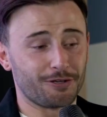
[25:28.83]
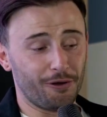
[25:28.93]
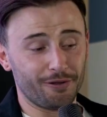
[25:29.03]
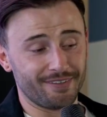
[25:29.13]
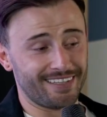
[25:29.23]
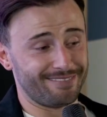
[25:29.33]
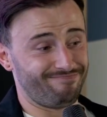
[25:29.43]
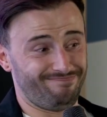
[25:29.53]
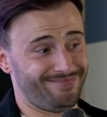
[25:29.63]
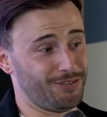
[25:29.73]
Scotland that
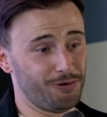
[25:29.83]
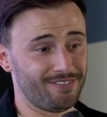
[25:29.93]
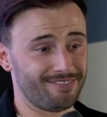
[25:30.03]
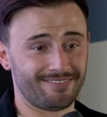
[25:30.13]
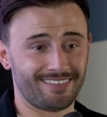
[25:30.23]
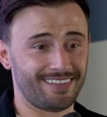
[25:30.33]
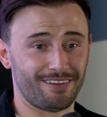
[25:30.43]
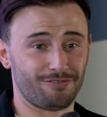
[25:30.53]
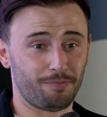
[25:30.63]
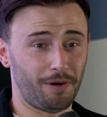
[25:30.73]

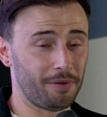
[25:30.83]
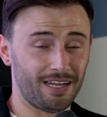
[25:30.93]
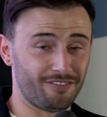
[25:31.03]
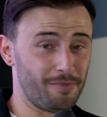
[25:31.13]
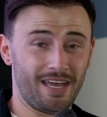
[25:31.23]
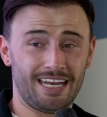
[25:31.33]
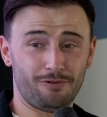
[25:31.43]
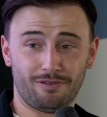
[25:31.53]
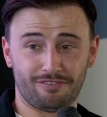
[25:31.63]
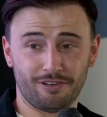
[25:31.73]
they've probably never met
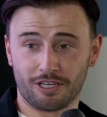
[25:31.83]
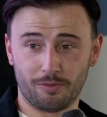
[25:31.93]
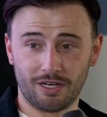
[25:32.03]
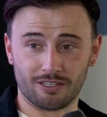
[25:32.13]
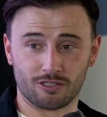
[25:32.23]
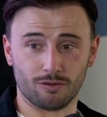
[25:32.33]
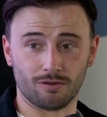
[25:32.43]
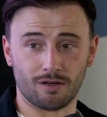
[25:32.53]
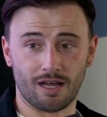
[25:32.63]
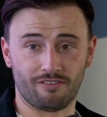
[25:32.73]
anyone from our community, so
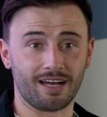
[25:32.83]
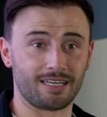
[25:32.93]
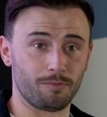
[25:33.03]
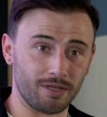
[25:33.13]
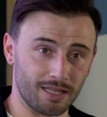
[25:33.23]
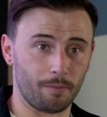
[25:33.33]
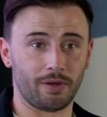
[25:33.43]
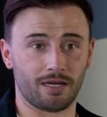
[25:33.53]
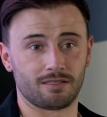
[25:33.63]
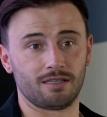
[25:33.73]
if I can be that
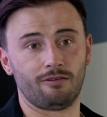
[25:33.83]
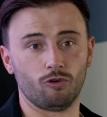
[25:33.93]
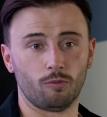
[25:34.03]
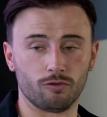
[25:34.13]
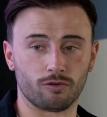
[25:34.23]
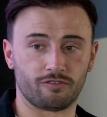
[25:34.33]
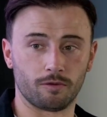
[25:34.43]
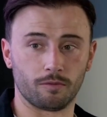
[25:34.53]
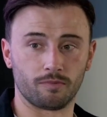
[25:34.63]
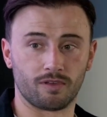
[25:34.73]
person, that role model for
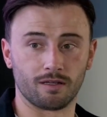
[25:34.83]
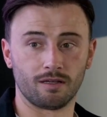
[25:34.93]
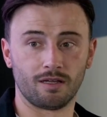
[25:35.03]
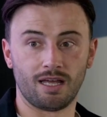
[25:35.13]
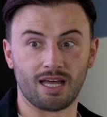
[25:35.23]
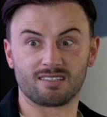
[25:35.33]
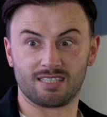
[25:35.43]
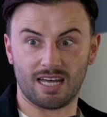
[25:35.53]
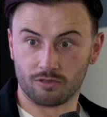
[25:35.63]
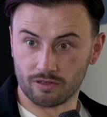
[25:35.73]
them to
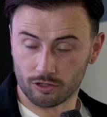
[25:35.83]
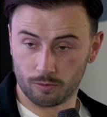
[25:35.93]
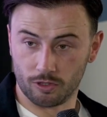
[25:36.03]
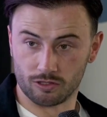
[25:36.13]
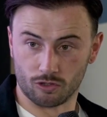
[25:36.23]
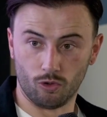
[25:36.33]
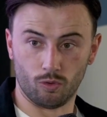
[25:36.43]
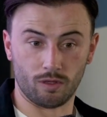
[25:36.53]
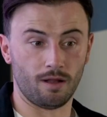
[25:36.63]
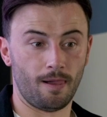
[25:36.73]
accept our community as a
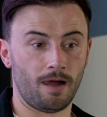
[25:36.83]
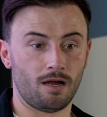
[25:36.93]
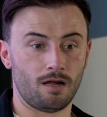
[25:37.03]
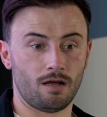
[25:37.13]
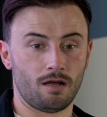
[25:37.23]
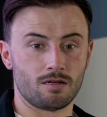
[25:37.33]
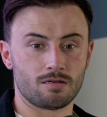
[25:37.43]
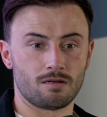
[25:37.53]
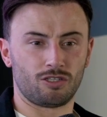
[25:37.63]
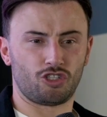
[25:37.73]
whole and
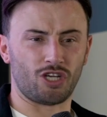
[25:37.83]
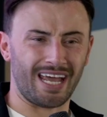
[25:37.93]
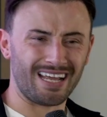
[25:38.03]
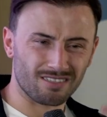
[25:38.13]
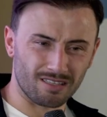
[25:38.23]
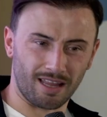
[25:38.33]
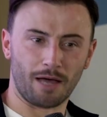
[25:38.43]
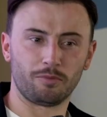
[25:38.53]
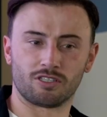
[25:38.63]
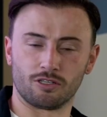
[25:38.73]
change the
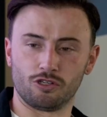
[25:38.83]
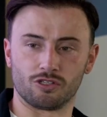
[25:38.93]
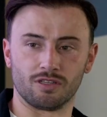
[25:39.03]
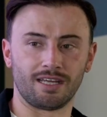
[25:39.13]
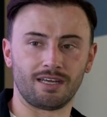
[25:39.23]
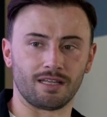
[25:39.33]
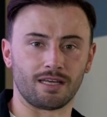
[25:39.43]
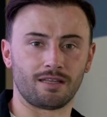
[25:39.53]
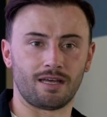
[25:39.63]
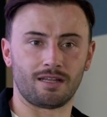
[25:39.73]
language they're using
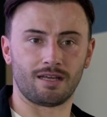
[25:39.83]
daily, then